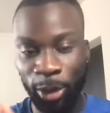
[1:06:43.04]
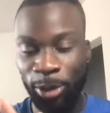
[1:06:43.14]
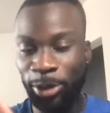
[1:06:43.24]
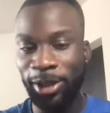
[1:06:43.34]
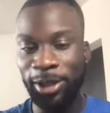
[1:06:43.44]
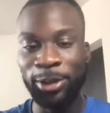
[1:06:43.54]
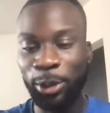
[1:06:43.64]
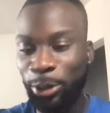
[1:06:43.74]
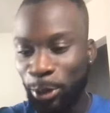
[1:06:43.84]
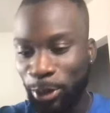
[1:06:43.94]
Oh yeah,
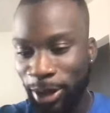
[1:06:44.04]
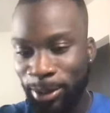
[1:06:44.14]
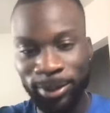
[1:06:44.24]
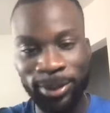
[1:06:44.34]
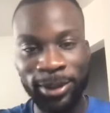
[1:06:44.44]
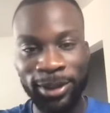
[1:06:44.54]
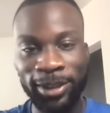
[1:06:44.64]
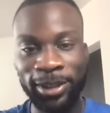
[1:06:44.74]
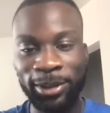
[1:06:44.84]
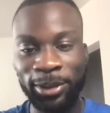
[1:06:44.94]
no, no problem.
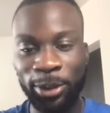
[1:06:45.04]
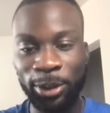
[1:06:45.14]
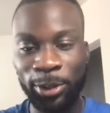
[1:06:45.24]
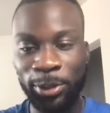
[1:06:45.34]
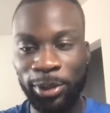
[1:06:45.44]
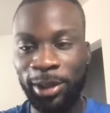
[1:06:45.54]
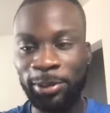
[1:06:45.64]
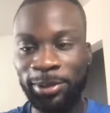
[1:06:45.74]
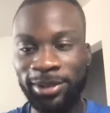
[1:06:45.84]
No problem.